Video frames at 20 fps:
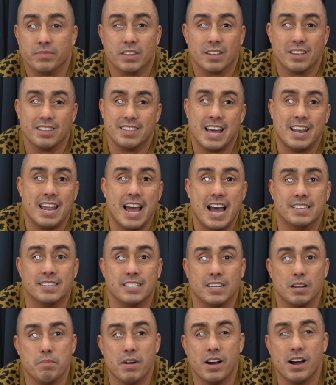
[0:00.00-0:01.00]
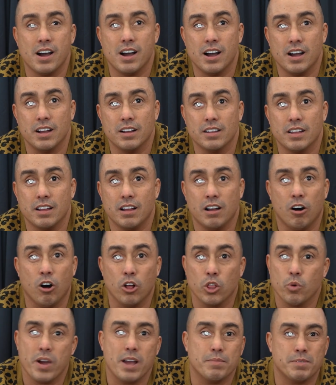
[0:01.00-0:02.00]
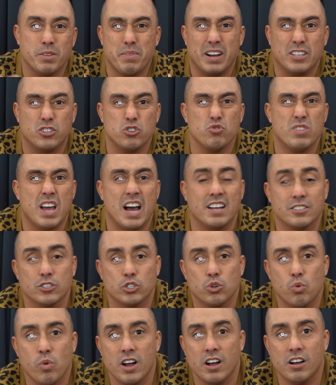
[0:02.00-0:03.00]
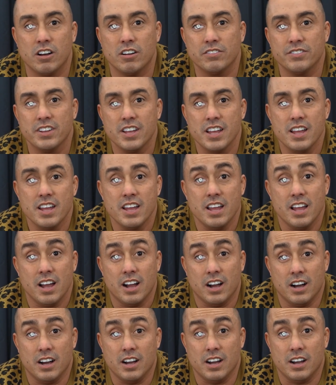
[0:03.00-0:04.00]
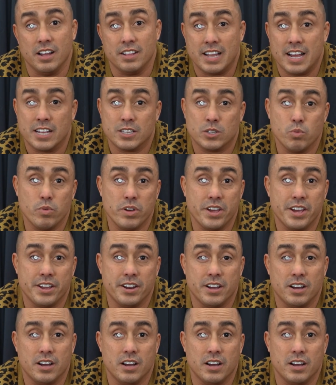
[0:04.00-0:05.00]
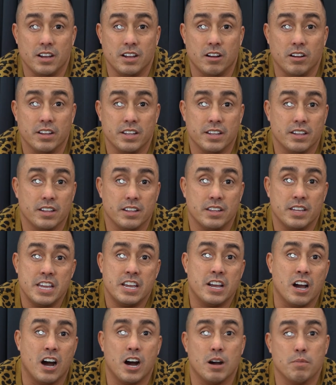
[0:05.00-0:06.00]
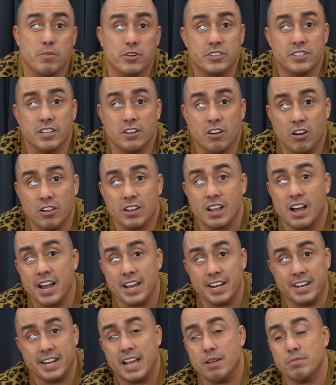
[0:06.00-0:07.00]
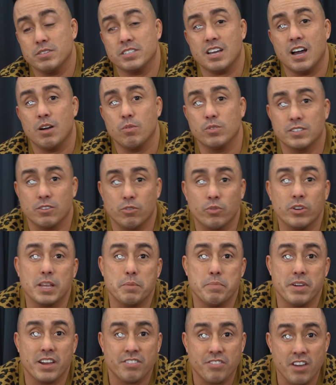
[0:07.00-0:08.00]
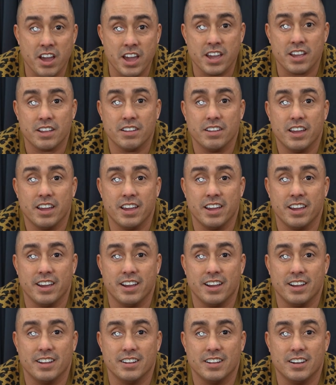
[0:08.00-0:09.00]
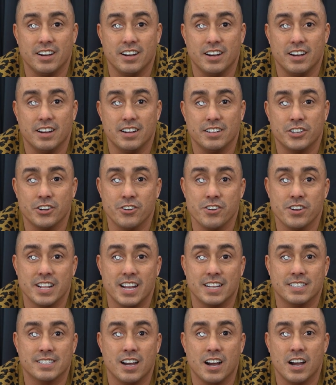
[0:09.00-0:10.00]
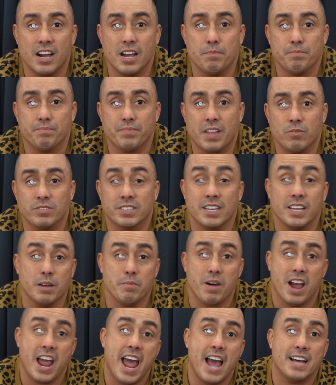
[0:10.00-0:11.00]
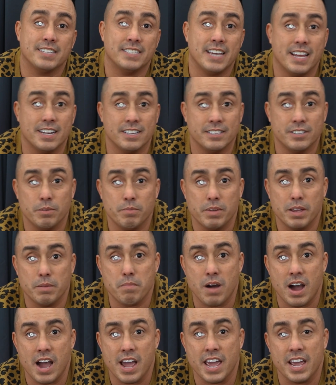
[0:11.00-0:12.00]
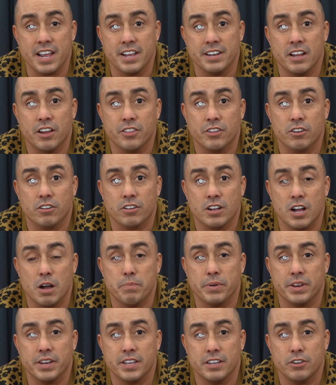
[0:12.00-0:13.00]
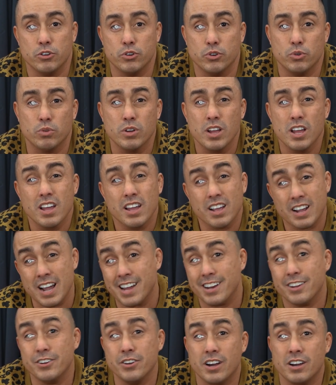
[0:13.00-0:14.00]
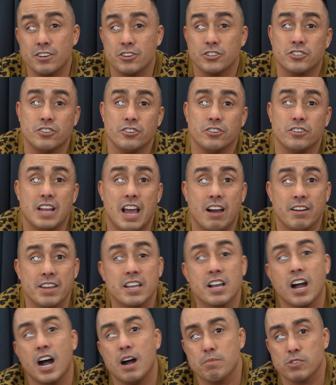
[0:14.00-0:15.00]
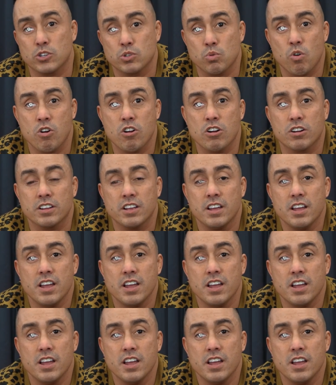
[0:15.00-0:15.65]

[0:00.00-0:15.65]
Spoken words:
lasted about all the way up to about 2012, and that's when e-commerce and online and Amazon was a really big thing. And during that time, I was getting my ass handed to me by another company who kind of understood how e-commerce worked.